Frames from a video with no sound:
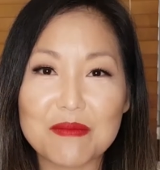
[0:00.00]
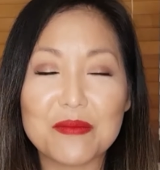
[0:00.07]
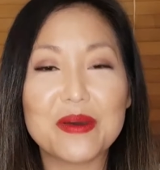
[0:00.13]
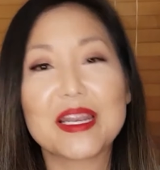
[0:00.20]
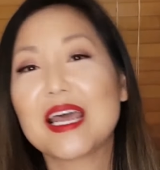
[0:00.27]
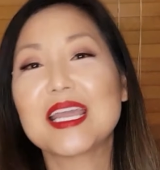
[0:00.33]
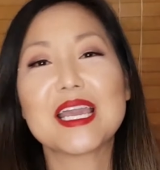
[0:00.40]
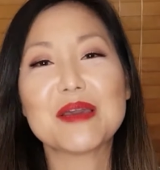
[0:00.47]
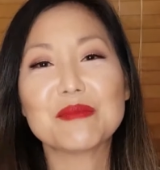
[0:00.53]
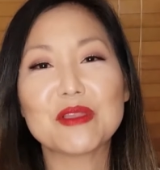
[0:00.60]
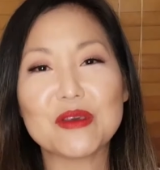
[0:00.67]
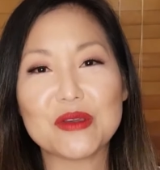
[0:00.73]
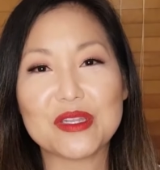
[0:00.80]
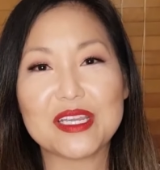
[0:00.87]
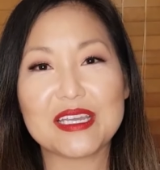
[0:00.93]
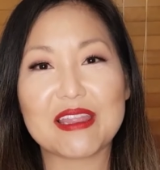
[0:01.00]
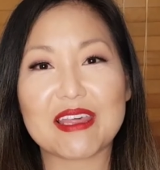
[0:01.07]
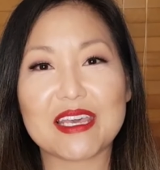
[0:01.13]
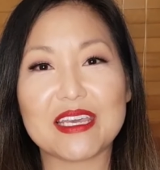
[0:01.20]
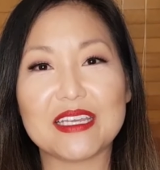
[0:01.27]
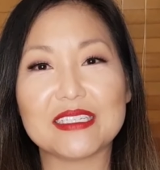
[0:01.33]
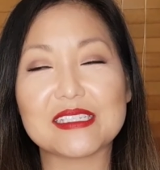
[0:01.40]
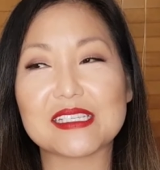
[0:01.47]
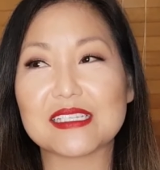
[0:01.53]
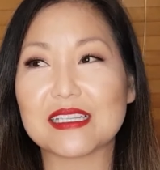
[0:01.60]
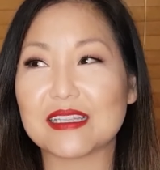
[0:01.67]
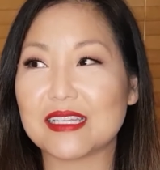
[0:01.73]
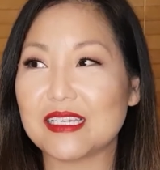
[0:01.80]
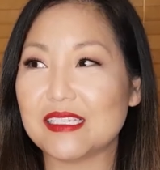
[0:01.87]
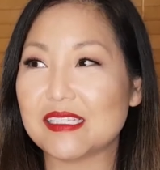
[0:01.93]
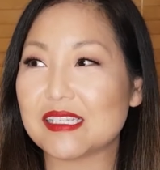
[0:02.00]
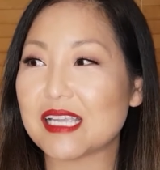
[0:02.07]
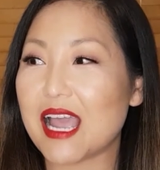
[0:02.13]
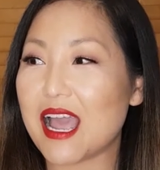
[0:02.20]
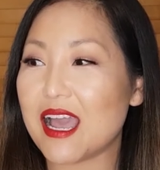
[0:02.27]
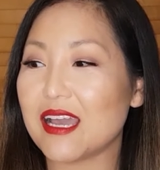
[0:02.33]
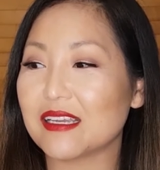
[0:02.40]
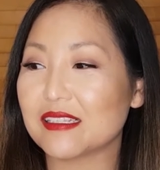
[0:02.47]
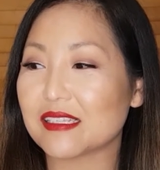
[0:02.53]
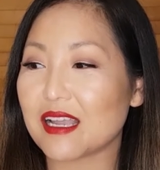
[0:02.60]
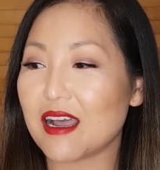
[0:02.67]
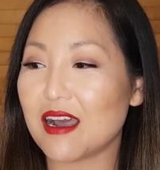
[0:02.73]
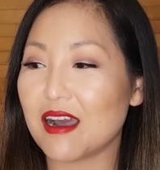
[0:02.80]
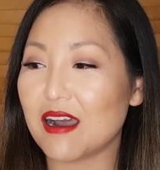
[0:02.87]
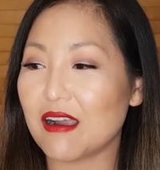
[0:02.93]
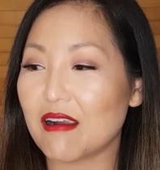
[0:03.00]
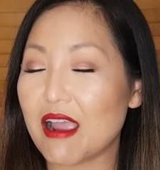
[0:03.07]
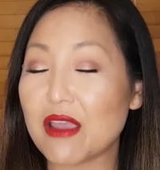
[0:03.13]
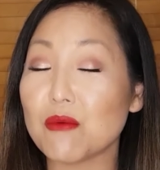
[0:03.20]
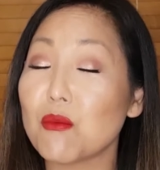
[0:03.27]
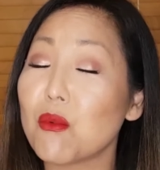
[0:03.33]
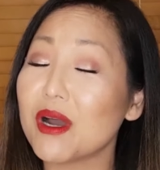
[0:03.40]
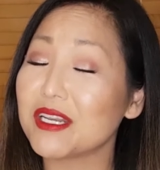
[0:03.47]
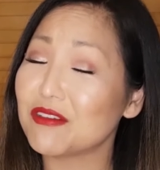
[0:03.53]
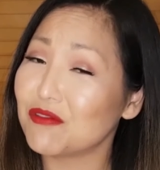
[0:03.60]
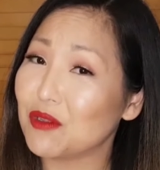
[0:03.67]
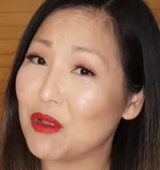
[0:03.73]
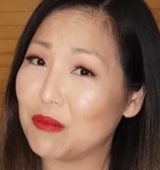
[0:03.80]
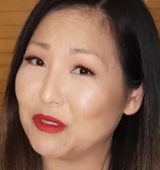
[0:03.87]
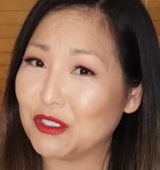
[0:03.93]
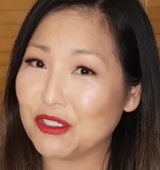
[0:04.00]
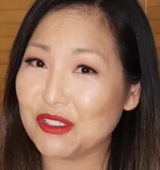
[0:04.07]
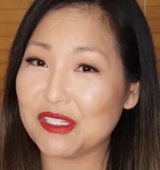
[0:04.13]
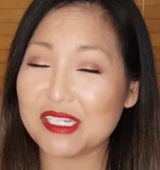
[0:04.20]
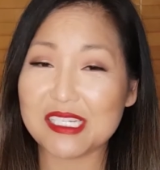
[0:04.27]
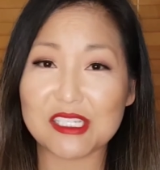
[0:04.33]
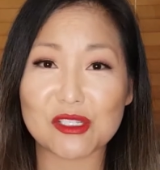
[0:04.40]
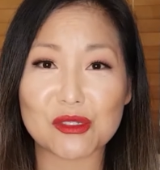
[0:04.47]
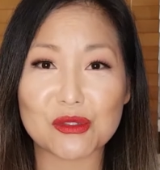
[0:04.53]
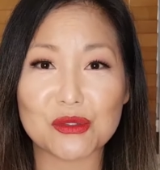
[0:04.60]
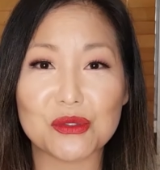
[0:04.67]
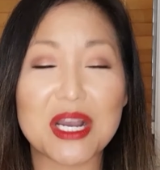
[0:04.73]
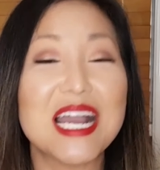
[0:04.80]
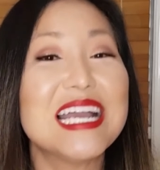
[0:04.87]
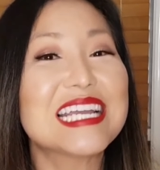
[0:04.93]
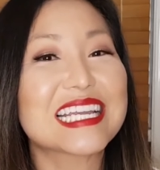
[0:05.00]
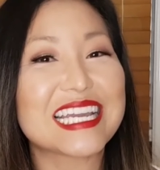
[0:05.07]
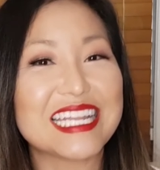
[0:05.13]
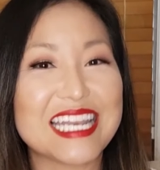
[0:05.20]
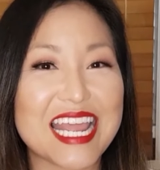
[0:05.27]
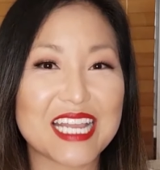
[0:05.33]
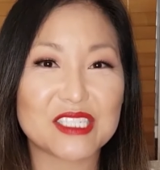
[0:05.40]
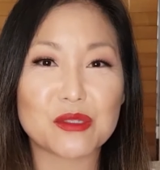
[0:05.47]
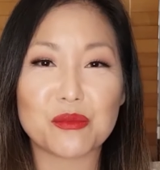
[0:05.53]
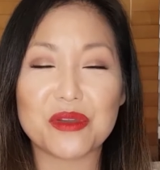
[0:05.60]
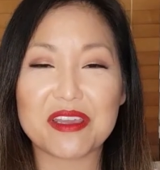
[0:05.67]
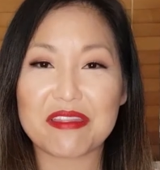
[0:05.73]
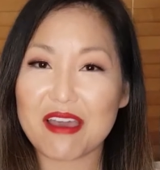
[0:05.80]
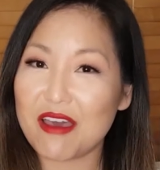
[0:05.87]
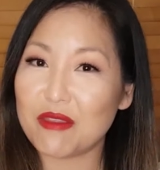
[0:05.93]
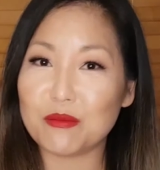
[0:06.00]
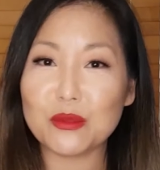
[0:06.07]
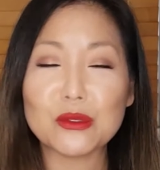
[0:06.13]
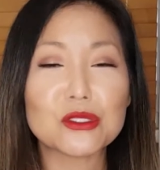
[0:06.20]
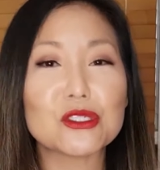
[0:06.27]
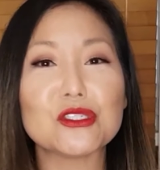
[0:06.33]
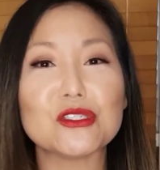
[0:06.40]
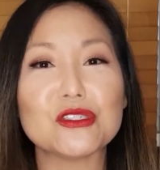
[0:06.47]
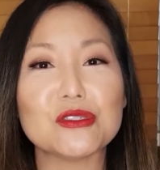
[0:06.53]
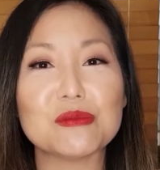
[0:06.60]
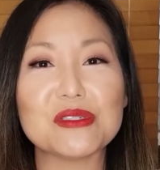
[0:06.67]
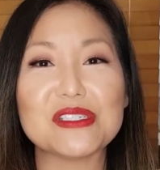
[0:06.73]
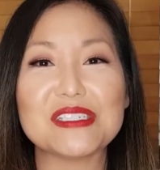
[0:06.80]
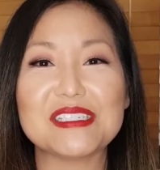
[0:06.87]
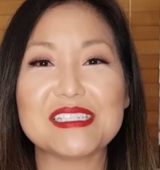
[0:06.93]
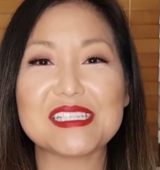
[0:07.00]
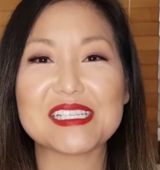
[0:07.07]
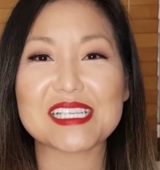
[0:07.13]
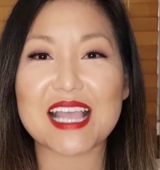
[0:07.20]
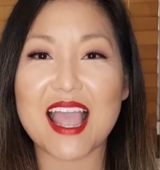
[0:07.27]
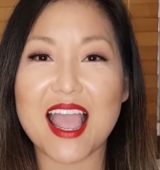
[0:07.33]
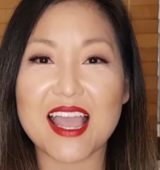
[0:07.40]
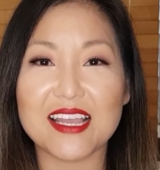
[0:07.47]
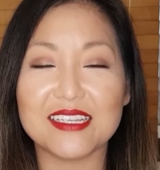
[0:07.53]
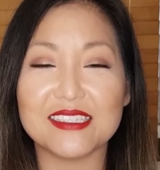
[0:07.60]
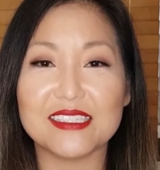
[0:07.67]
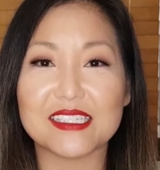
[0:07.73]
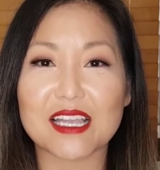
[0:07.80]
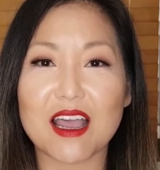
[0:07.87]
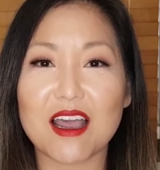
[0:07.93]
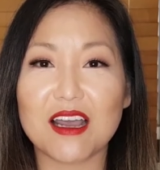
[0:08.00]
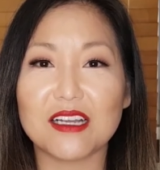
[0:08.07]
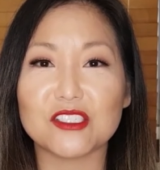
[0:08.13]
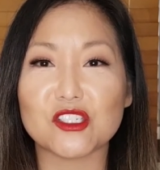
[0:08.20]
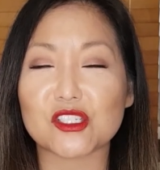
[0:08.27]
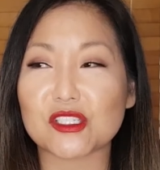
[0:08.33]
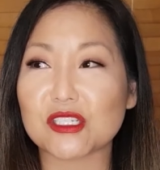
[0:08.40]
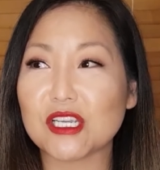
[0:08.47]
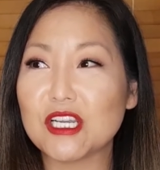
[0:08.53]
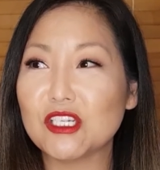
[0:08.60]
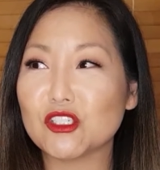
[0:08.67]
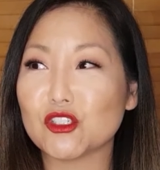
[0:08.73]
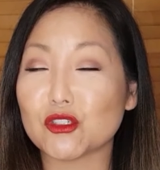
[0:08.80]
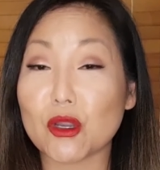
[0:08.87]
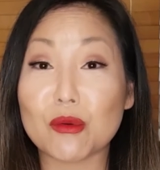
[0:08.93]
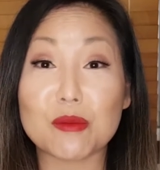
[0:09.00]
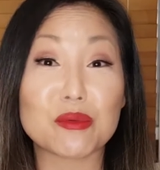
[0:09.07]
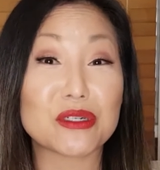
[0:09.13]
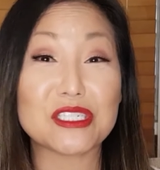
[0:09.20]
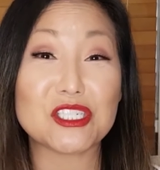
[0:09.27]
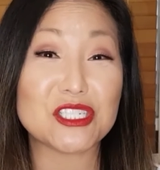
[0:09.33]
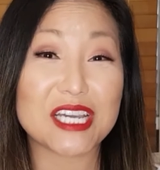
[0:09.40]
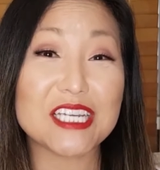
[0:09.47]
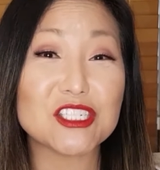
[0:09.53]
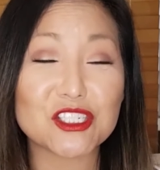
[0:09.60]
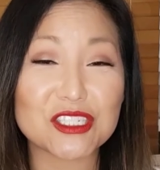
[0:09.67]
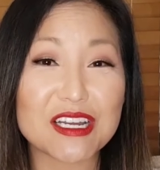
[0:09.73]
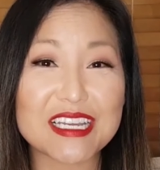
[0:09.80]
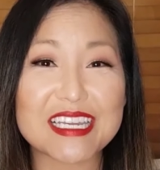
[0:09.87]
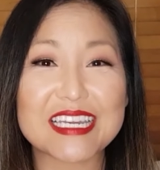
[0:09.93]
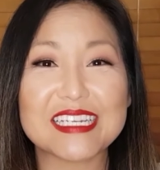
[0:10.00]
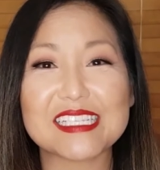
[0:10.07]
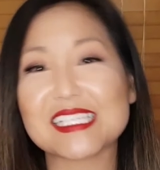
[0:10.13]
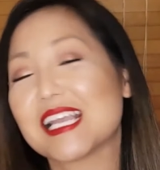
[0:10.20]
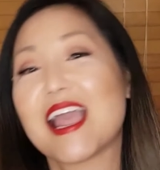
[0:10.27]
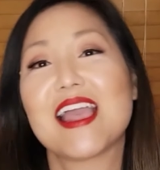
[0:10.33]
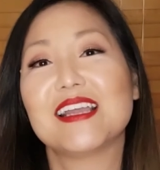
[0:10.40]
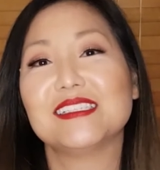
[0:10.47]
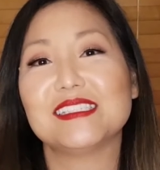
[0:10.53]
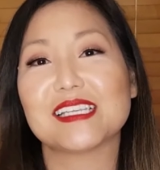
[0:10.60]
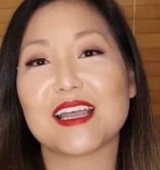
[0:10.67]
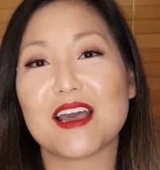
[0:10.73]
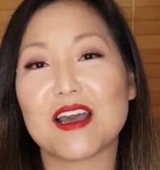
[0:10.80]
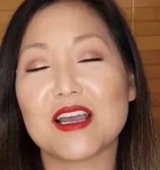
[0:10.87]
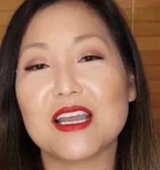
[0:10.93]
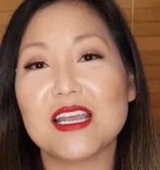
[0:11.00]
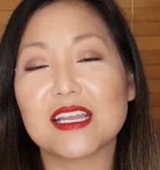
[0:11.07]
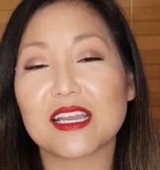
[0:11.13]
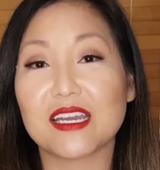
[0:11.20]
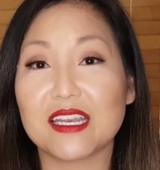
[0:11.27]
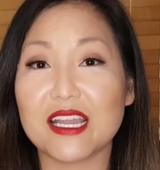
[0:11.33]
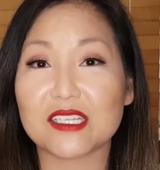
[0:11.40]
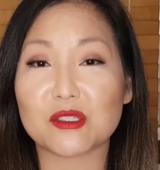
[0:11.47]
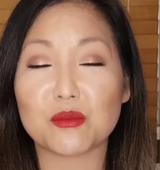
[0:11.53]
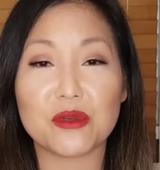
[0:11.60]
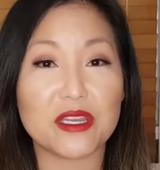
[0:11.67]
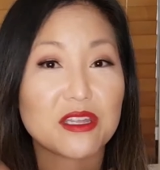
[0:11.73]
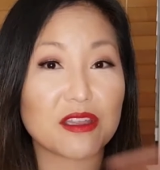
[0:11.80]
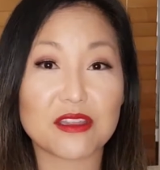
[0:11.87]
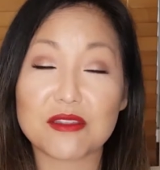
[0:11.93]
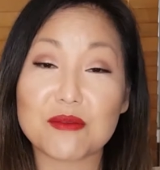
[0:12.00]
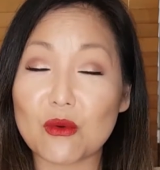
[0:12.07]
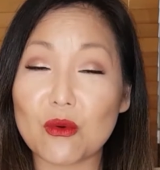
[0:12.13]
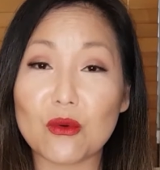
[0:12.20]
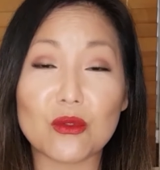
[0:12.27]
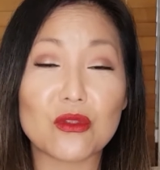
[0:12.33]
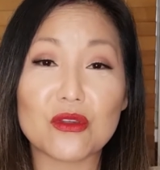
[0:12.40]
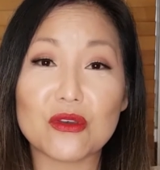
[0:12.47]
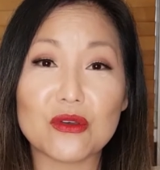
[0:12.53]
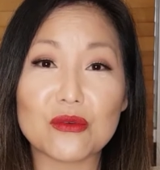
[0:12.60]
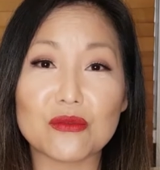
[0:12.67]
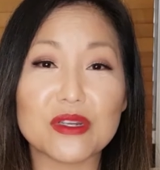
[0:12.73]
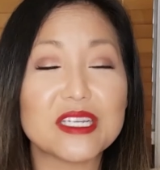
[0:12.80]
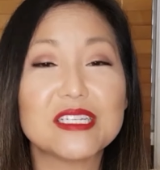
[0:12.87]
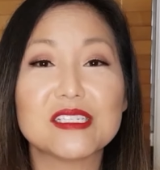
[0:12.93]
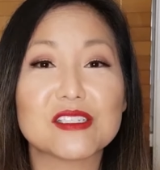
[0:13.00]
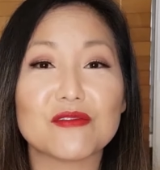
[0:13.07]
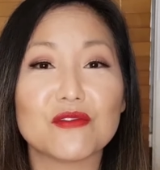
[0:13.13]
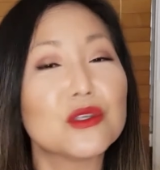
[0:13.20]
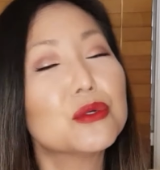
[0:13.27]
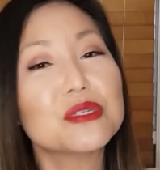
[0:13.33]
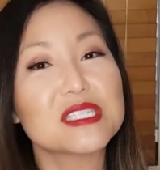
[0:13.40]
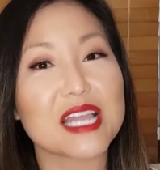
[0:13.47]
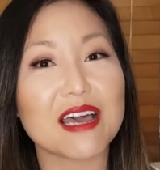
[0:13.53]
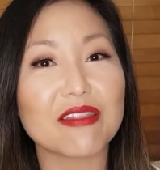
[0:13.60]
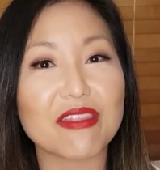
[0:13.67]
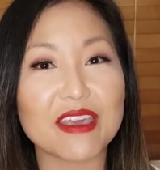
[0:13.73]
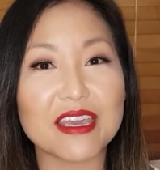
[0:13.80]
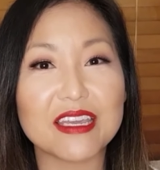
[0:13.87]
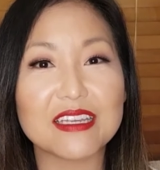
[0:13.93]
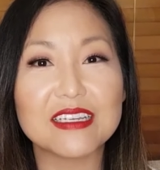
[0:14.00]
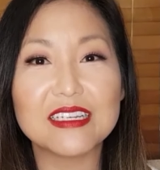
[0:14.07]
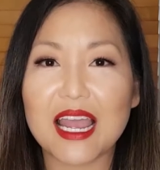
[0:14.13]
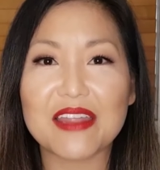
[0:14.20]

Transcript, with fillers: But I am learning that these tags are a wonderful opportunity to connect with other booktubers and uh, just show appreciation I guess and uh, connect with all the readers and viewers out there.